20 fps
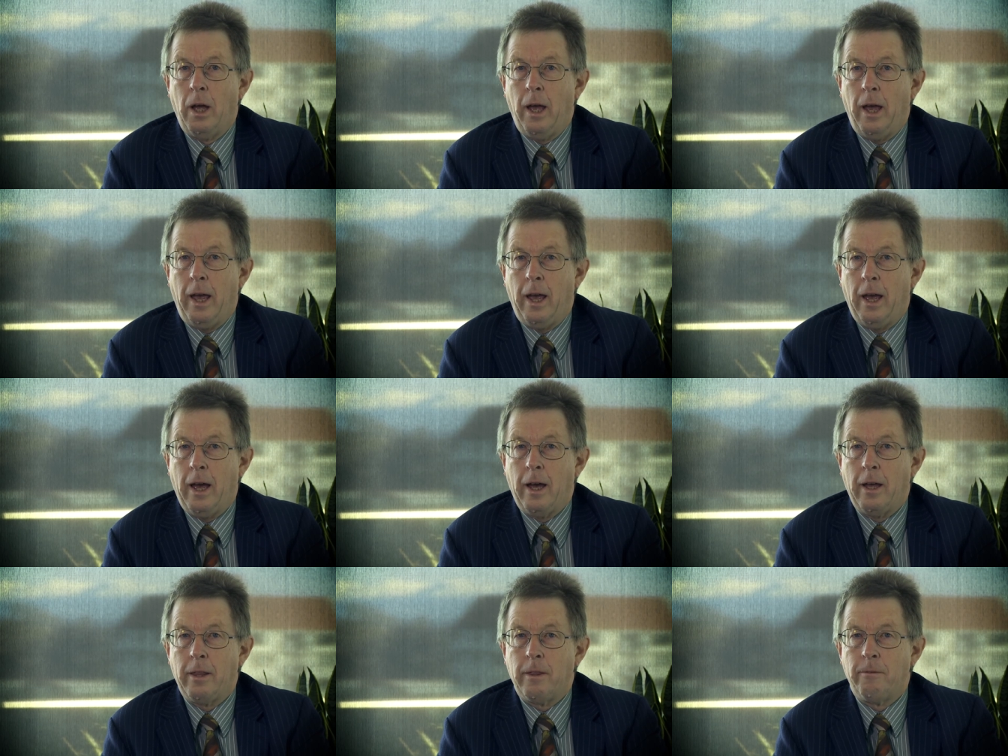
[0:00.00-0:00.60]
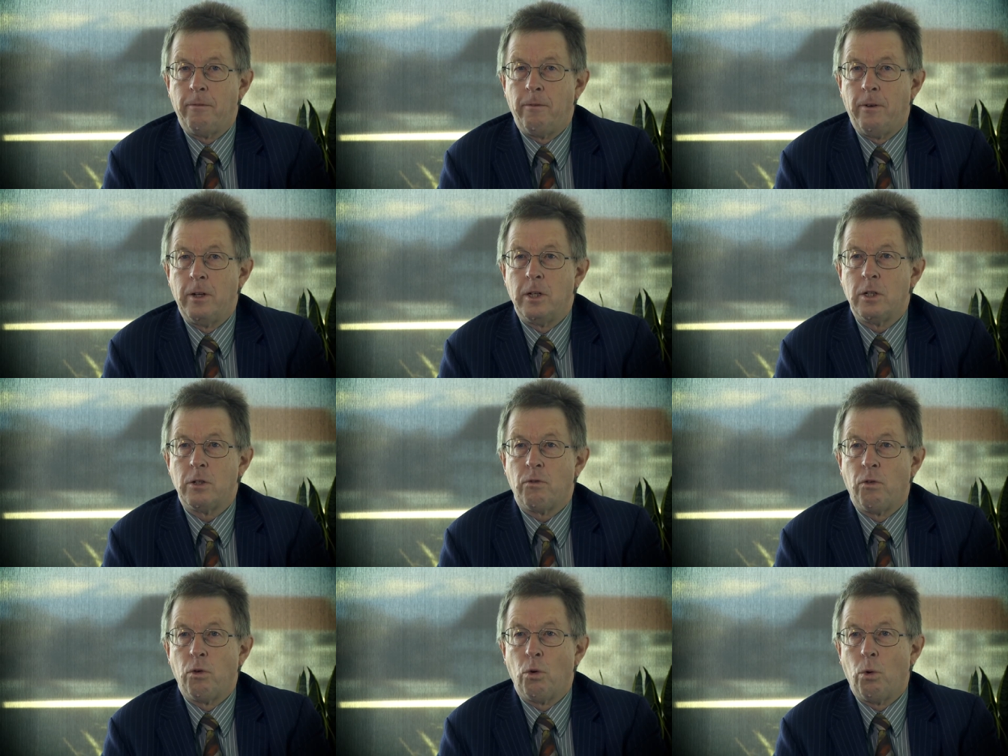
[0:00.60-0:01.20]
how the
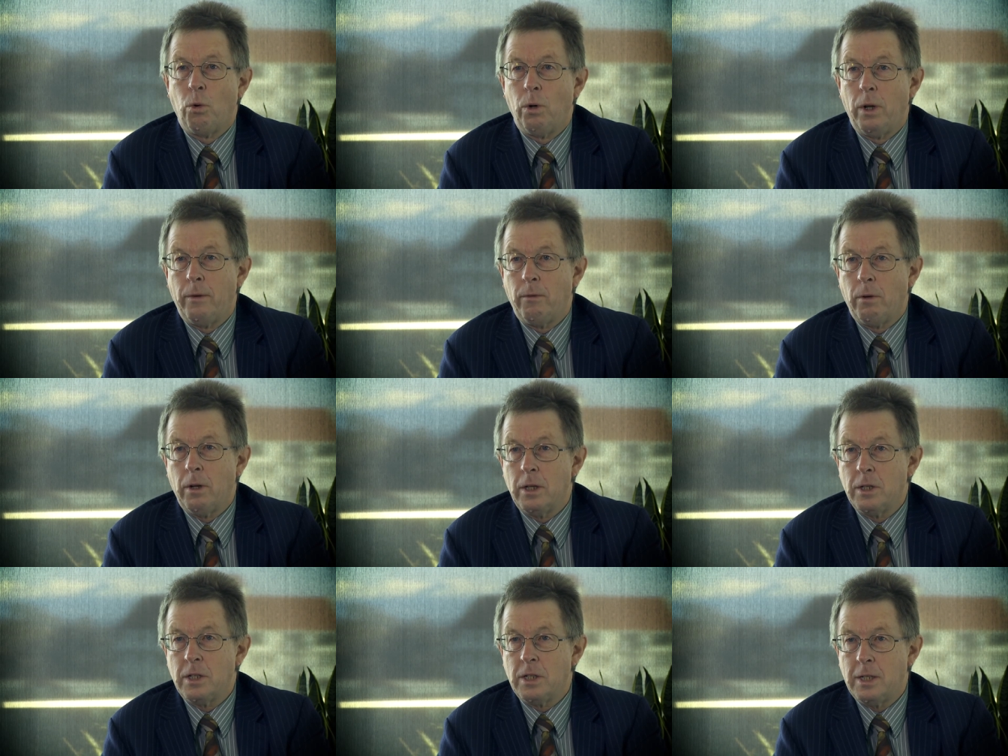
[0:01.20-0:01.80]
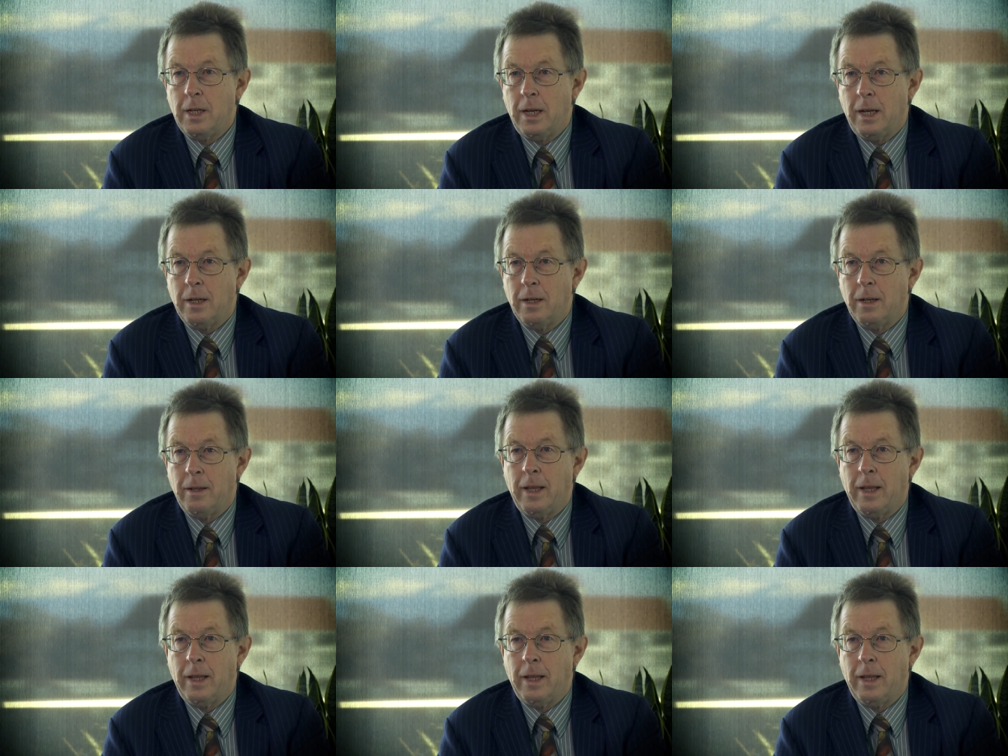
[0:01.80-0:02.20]
finished floor level is set.